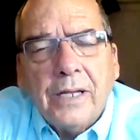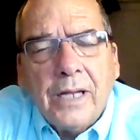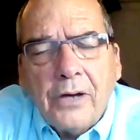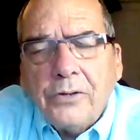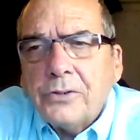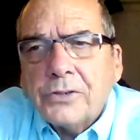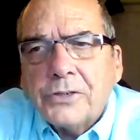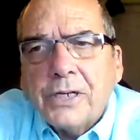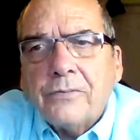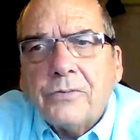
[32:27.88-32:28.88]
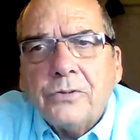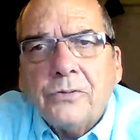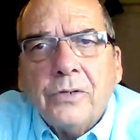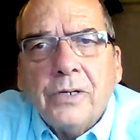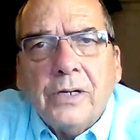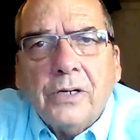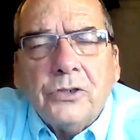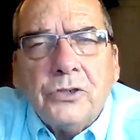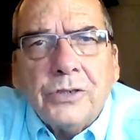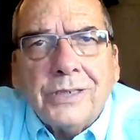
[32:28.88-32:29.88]
allow yourself to
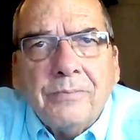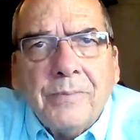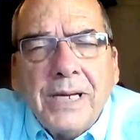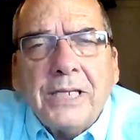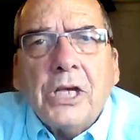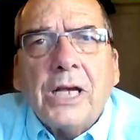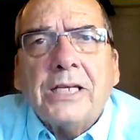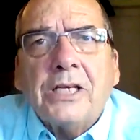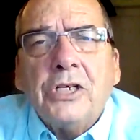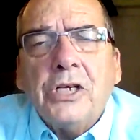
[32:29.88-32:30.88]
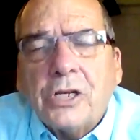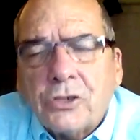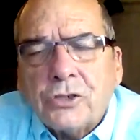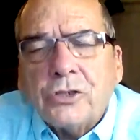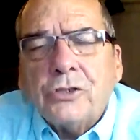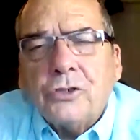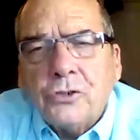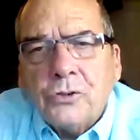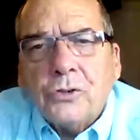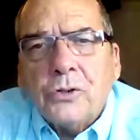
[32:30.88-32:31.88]
make that connection
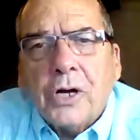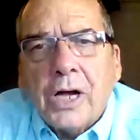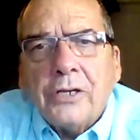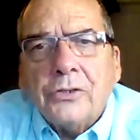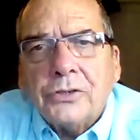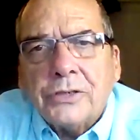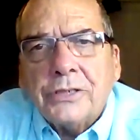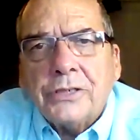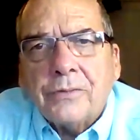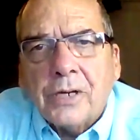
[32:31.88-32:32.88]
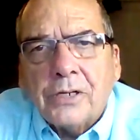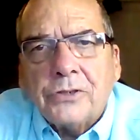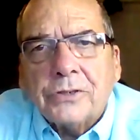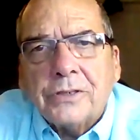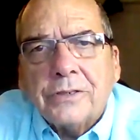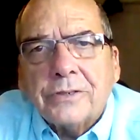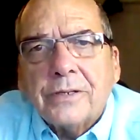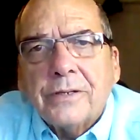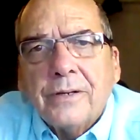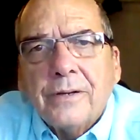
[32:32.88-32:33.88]
to your higher sense of
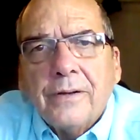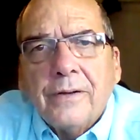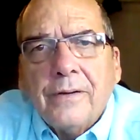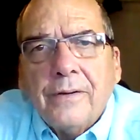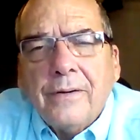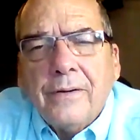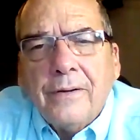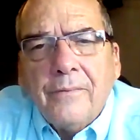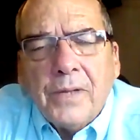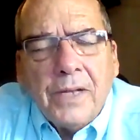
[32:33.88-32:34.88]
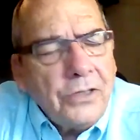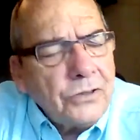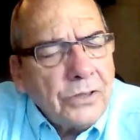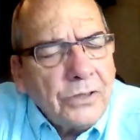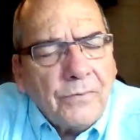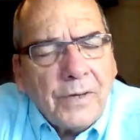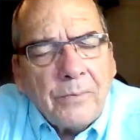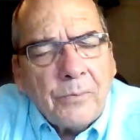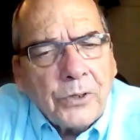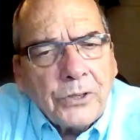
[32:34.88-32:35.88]
consciousness. It isn't the
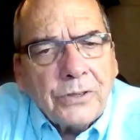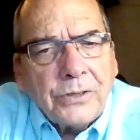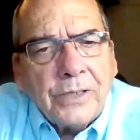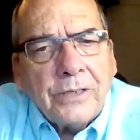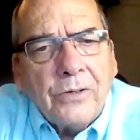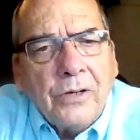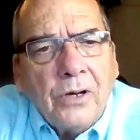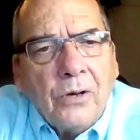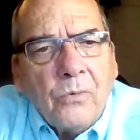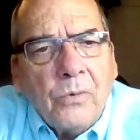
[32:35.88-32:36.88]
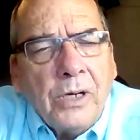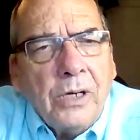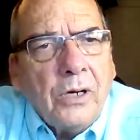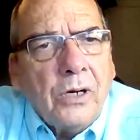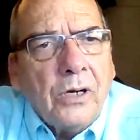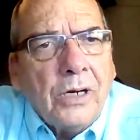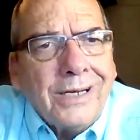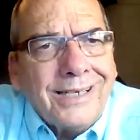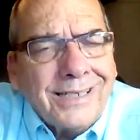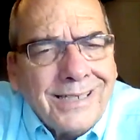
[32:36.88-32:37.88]
vibration that we
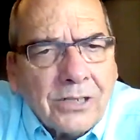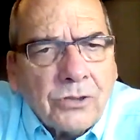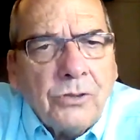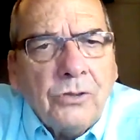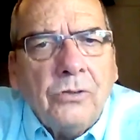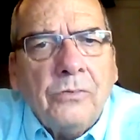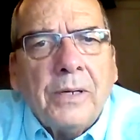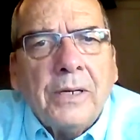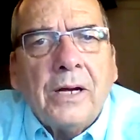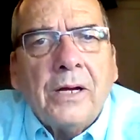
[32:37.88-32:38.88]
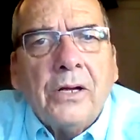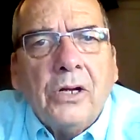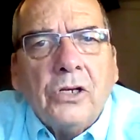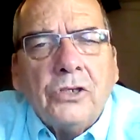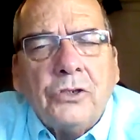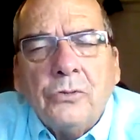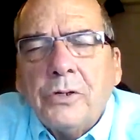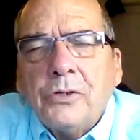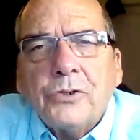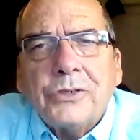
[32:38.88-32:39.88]
connect to, but a
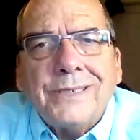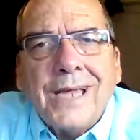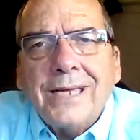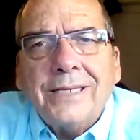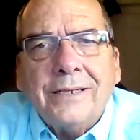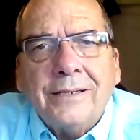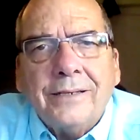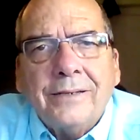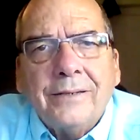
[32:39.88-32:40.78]
true understanding.